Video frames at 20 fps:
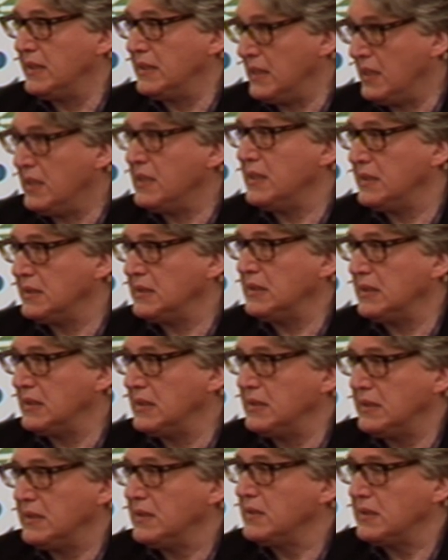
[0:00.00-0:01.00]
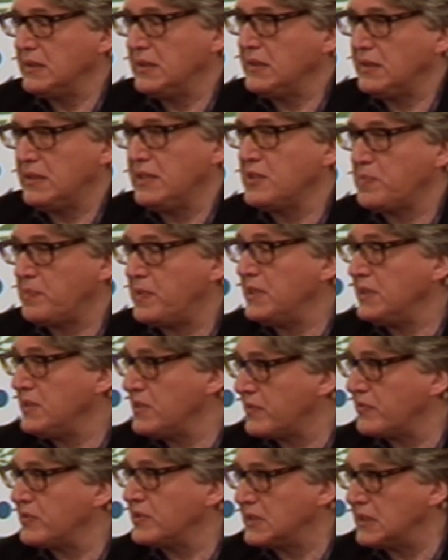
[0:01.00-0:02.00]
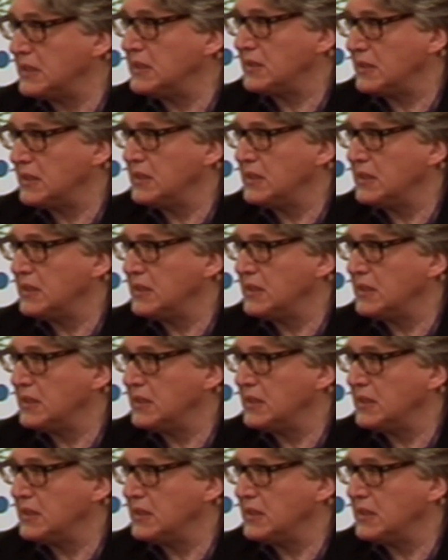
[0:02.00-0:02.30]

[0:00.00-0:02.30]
Yeah, and he's punished for that.